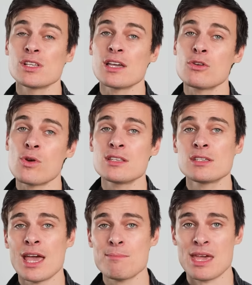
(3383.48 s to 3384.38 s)
Looks like the Greens
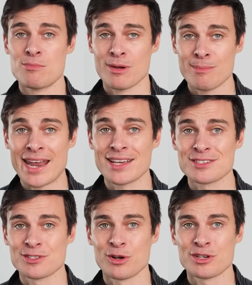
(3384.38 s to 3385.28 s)
can be pragmatic
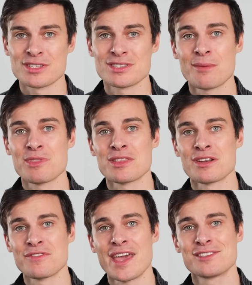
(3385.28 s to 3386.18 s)
as long as it's something
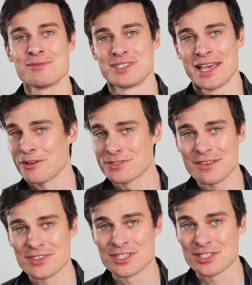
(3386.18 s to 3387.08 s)
that affects themselves
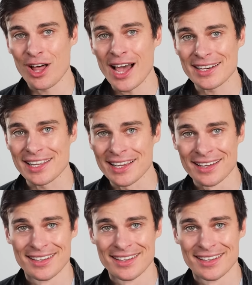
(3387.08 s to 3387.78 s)
even slightly.